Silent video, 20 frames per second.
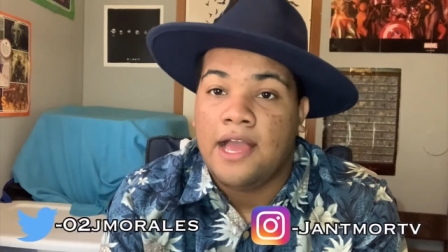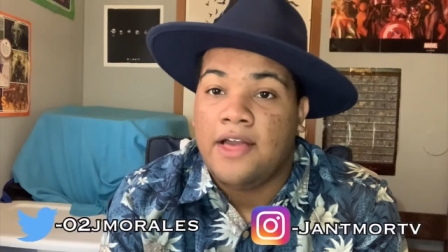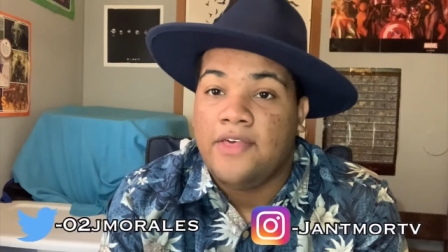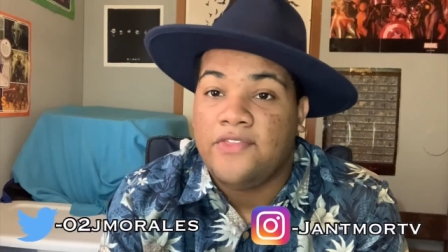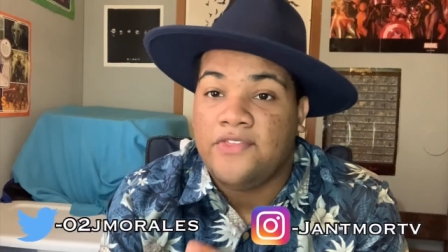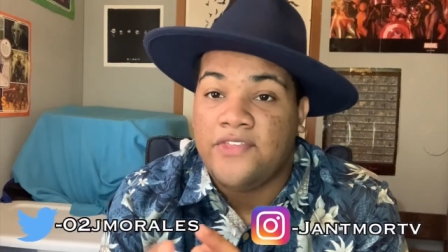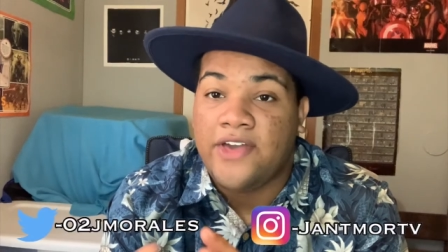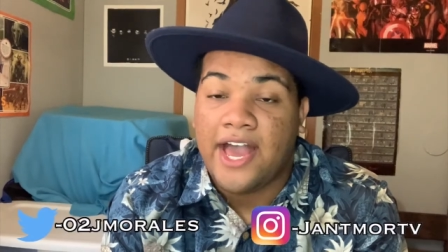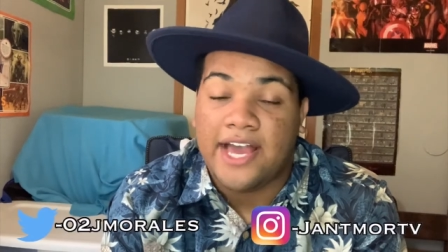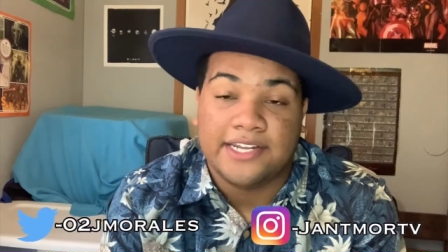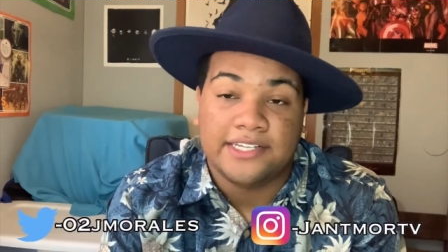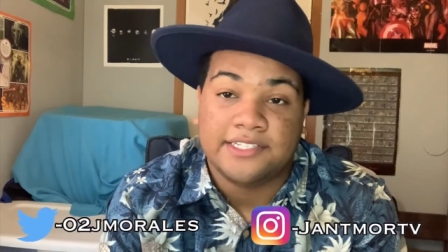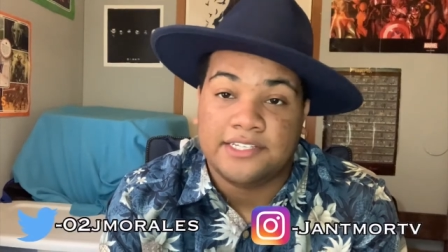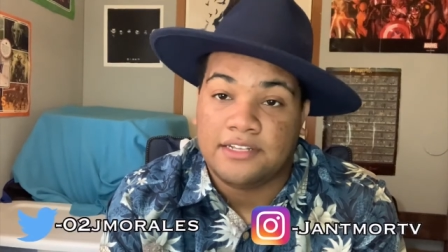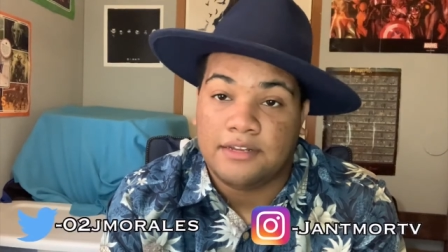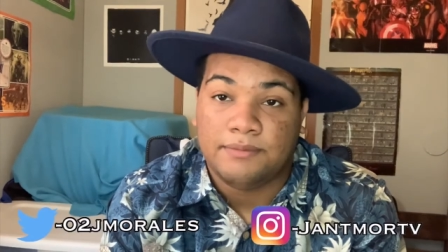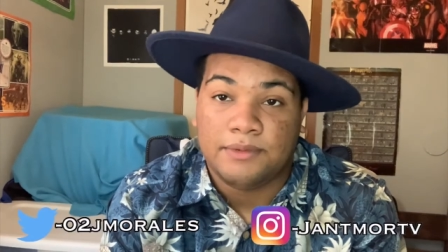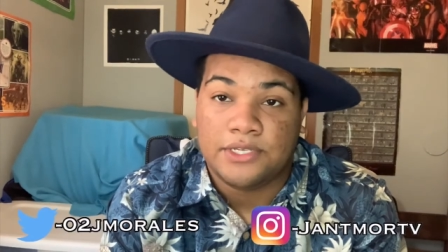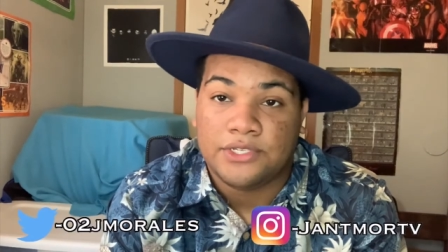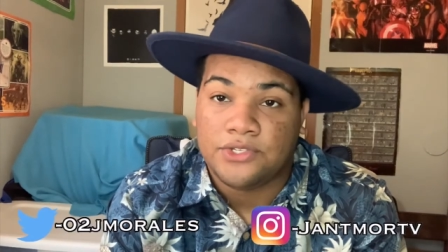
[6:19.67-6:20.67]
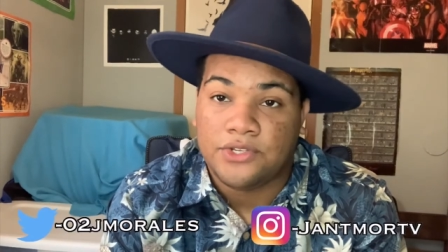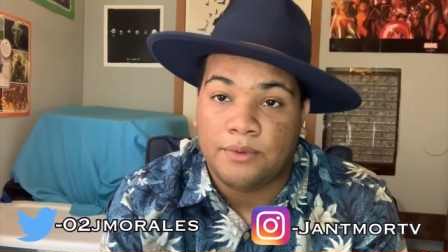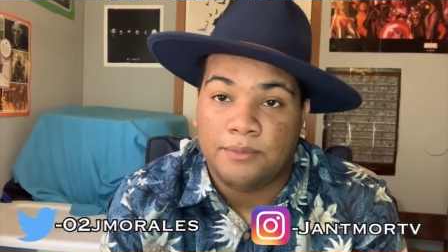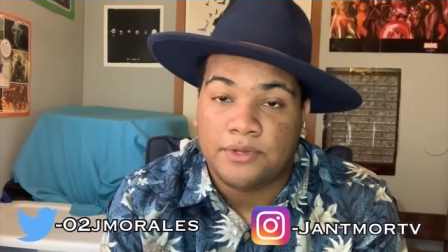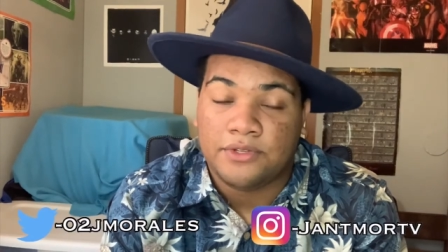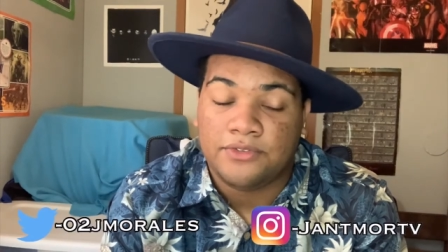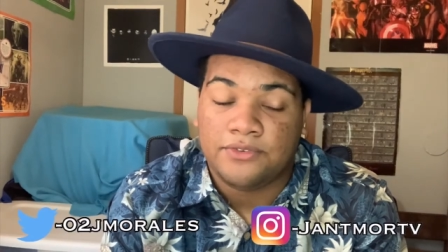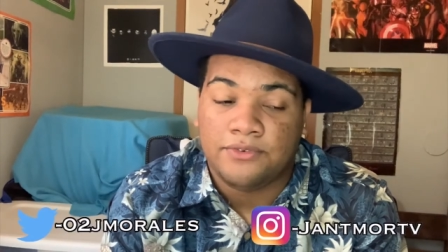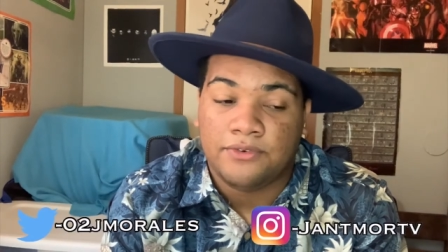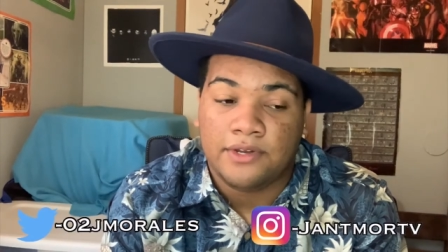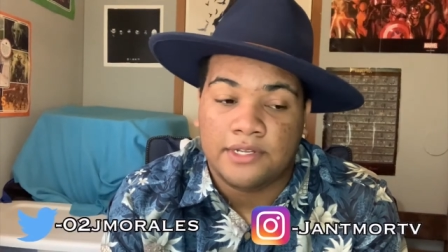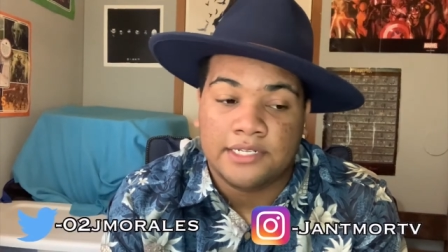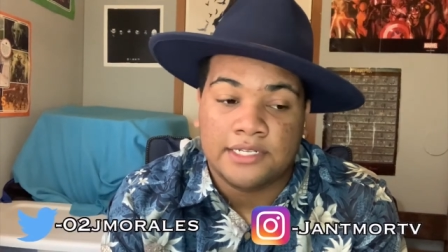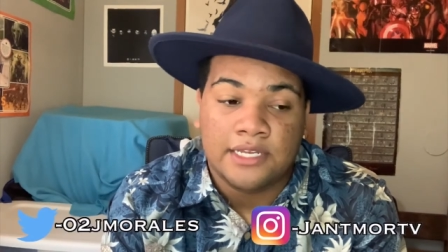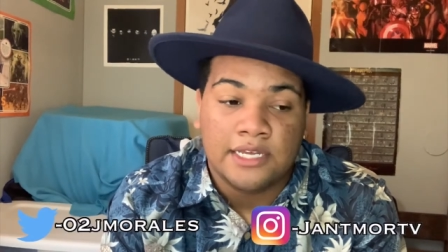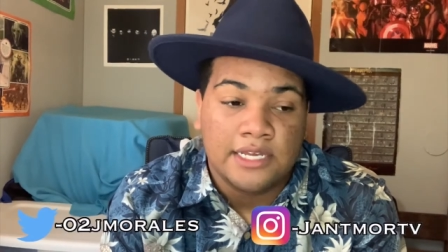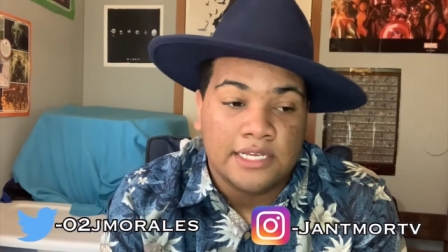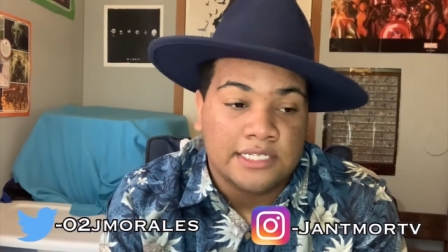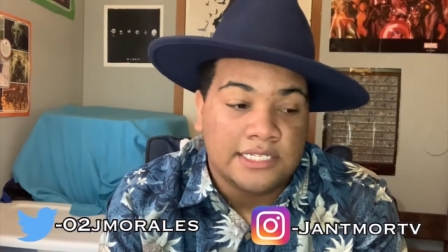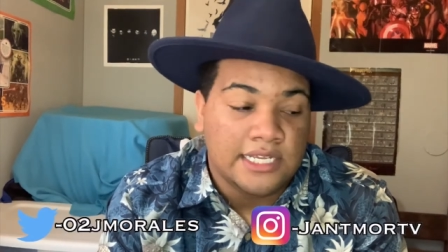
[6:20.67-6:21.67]
That is going to be so much fun
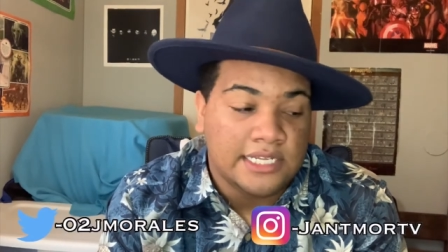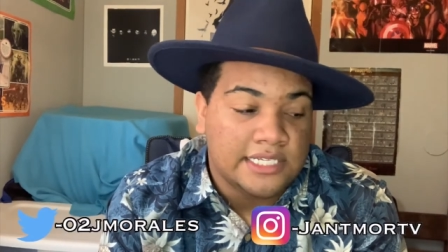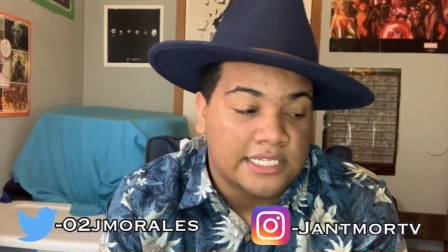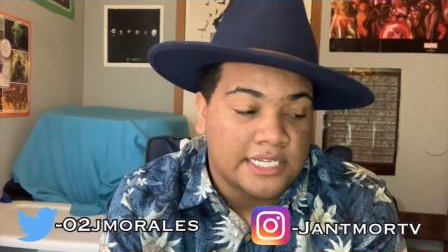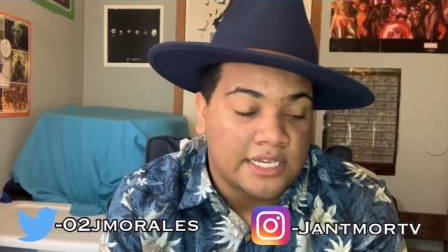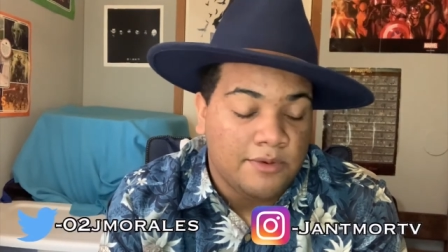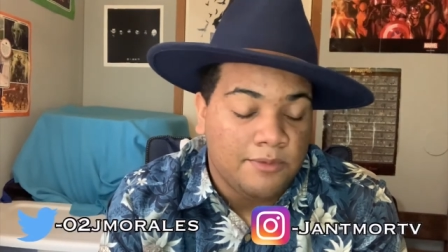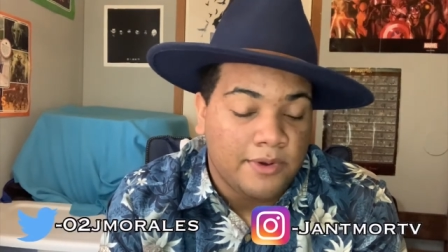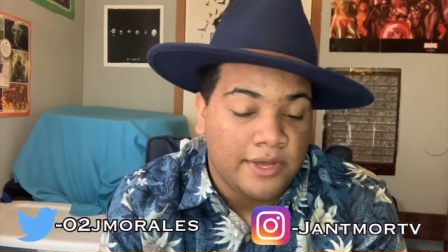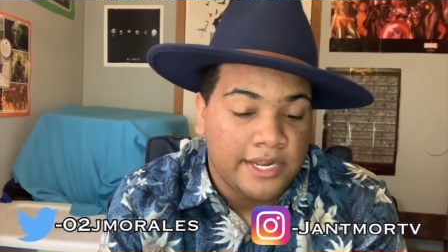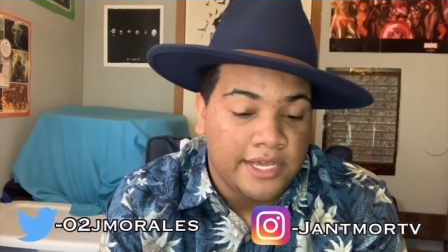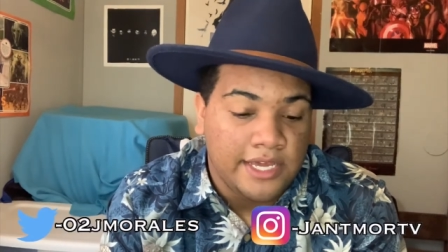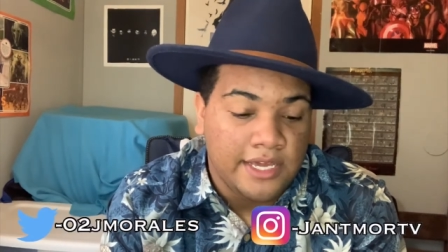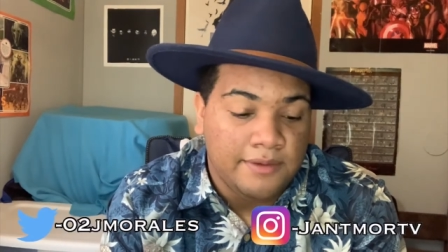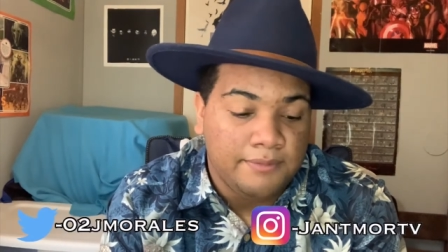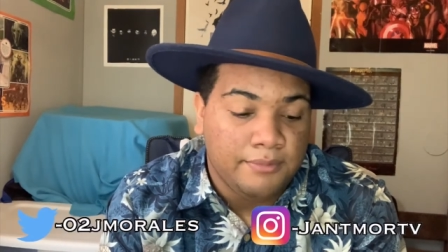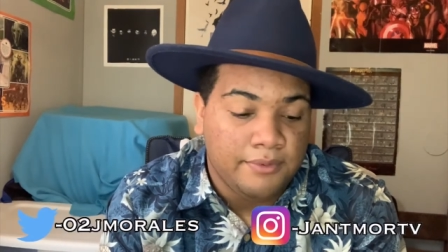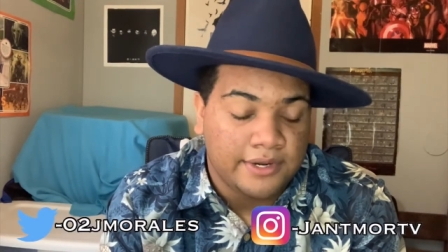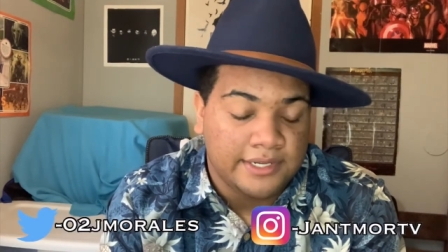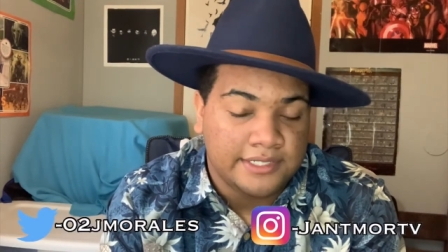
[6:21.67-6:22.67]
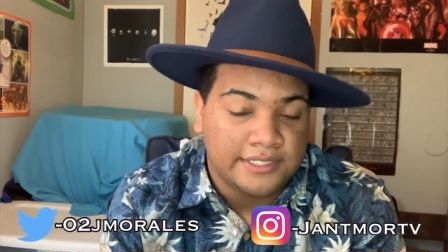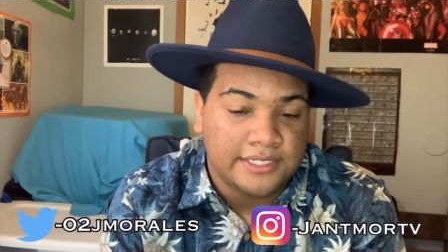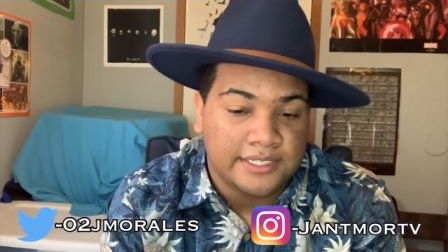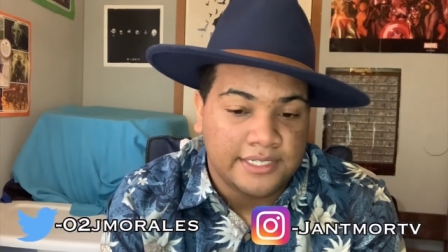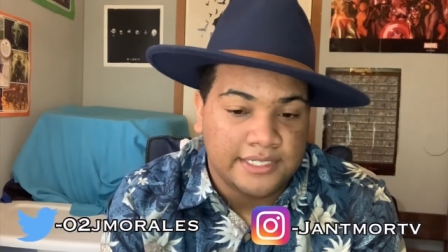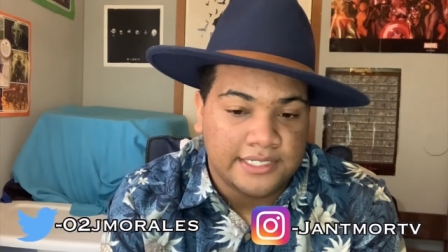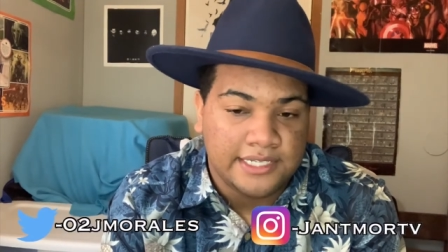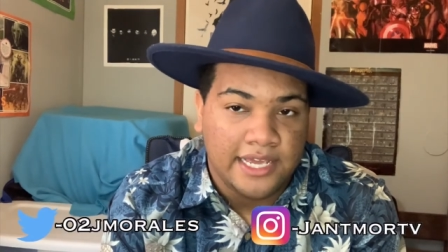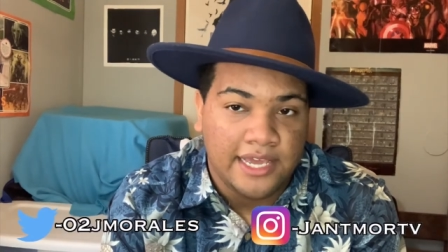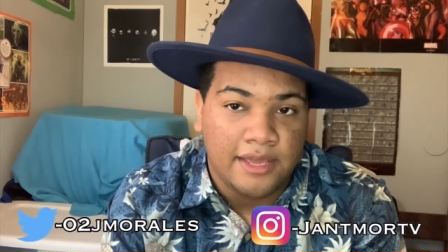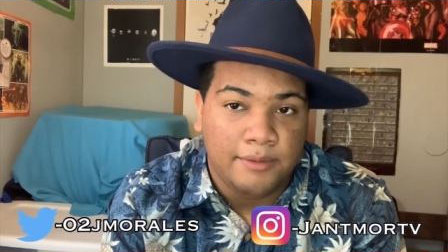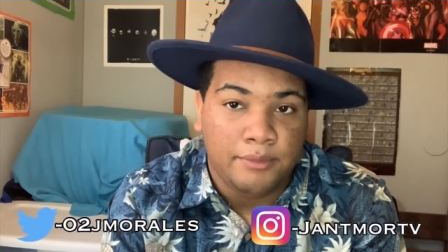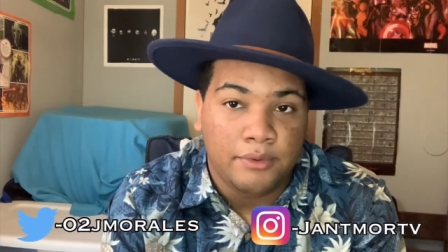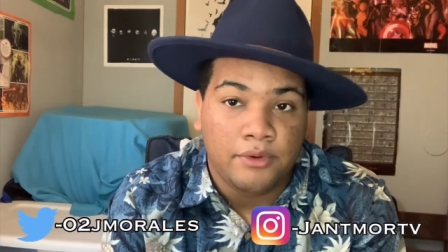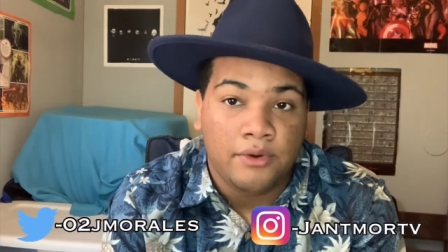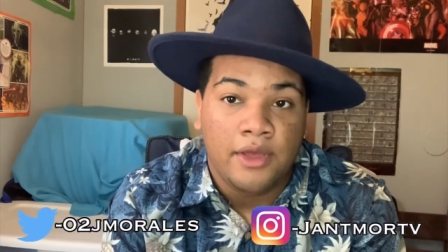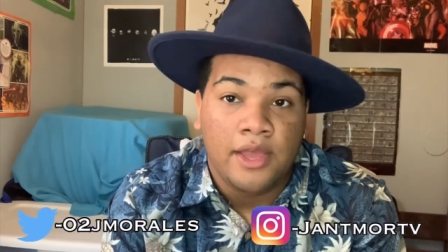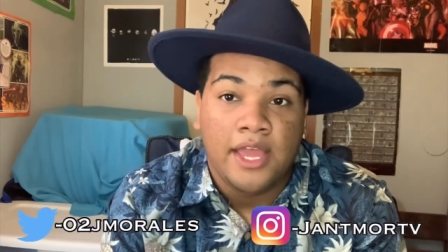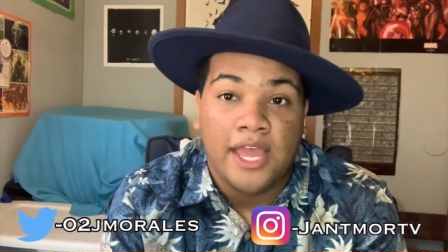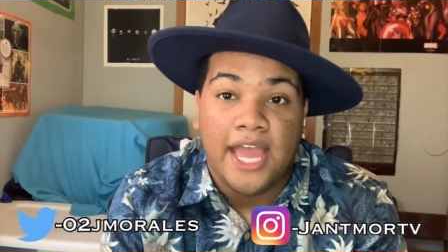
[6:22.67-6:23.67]
to see what he brings to the
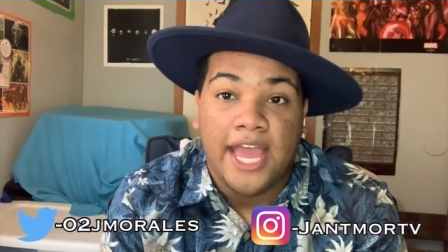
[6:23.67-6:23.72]
table.